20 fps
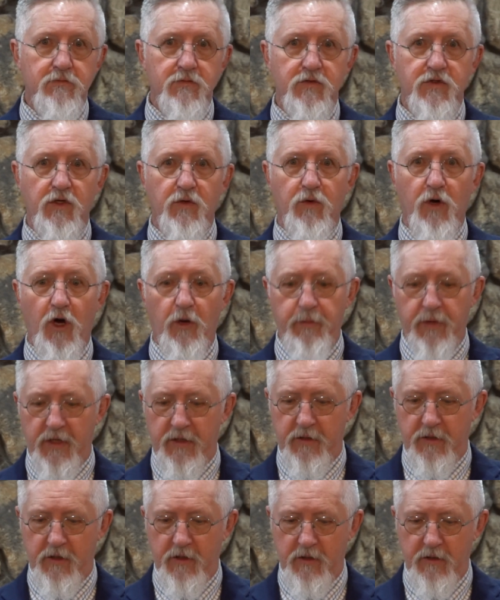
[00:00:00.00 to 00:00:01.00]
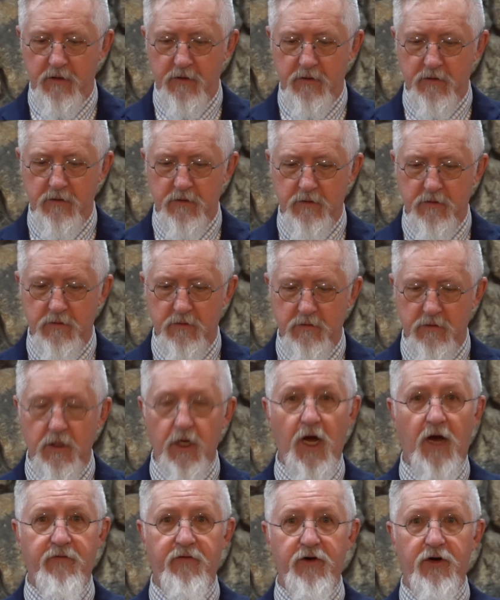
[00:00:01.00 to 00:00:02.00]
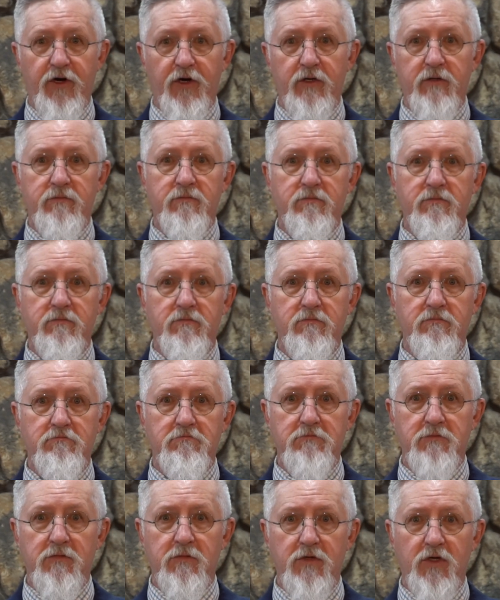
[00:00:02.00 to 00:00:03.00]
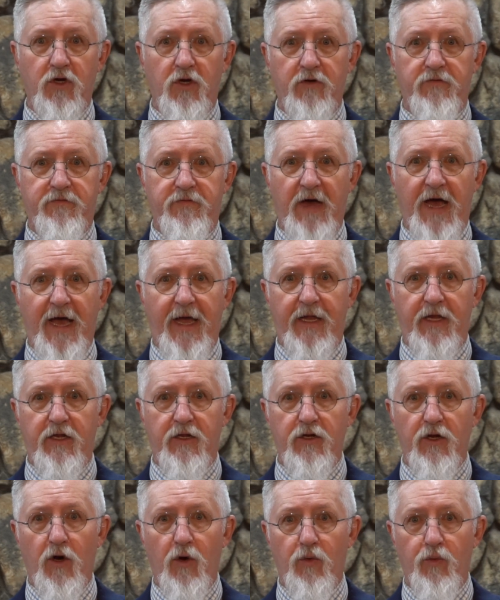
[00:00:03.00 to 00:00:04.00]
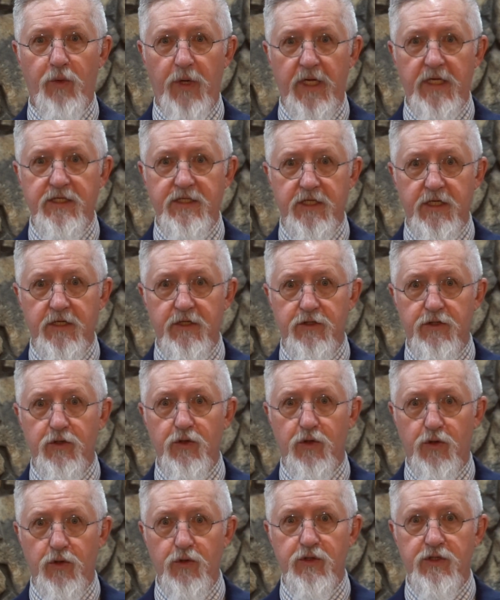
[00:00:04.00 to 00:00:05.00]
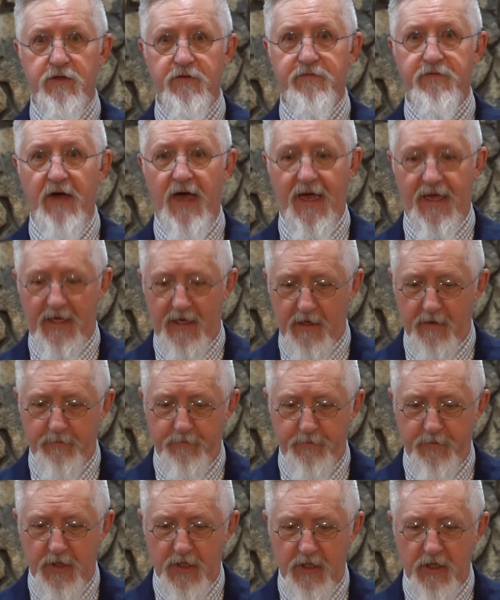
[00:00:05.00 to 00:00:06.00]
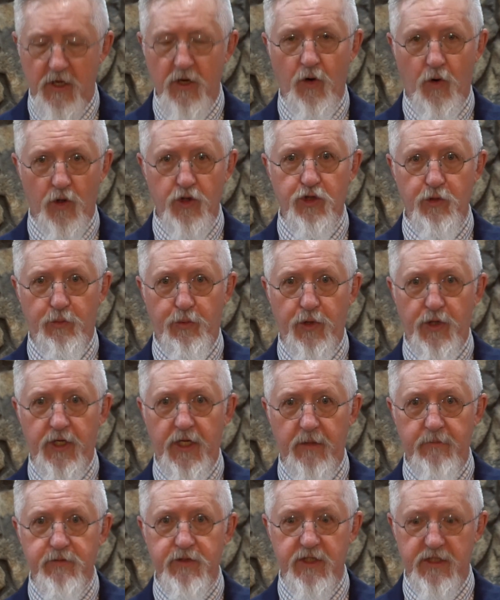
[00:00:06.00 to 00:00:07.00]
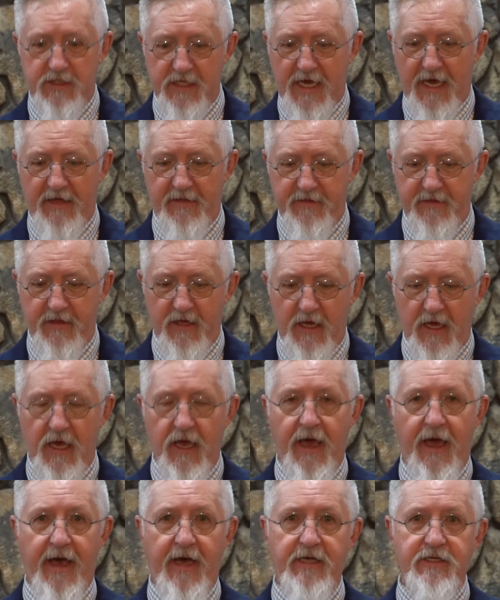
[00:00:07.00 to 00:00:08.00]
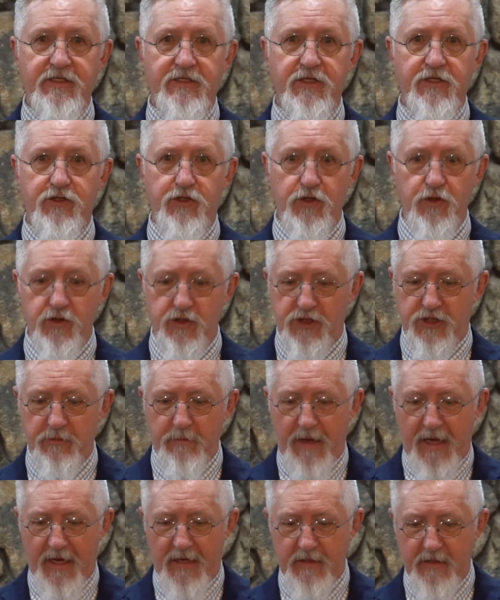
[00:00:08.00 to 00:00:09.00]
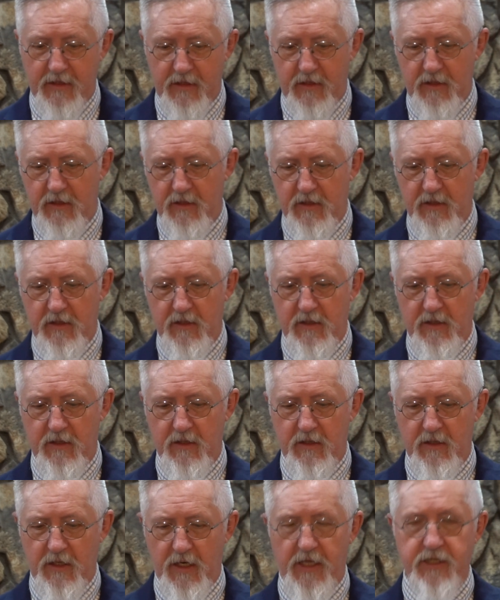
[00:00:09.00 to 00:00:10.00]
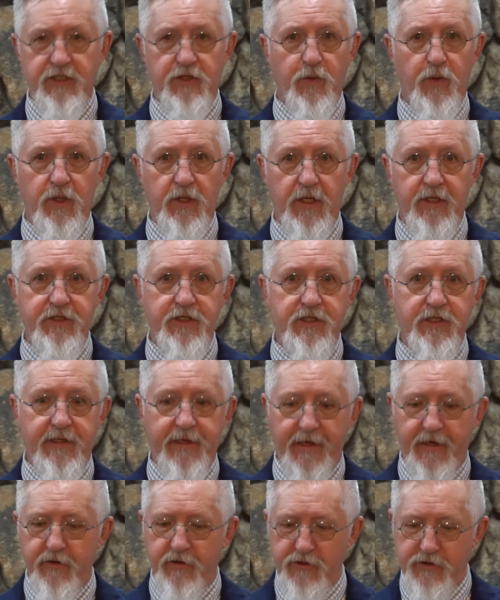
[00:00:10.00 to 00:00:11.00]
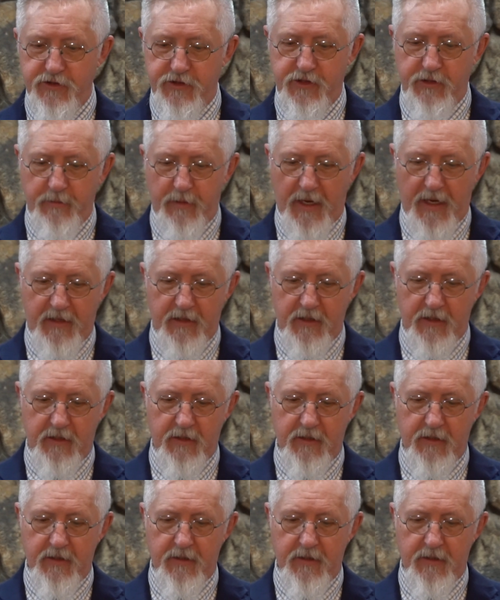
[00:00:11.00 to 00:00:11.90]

The Roman governor could find no reason to crucify him or to put him to death as the Jews demanded, as the religious leaders demanded.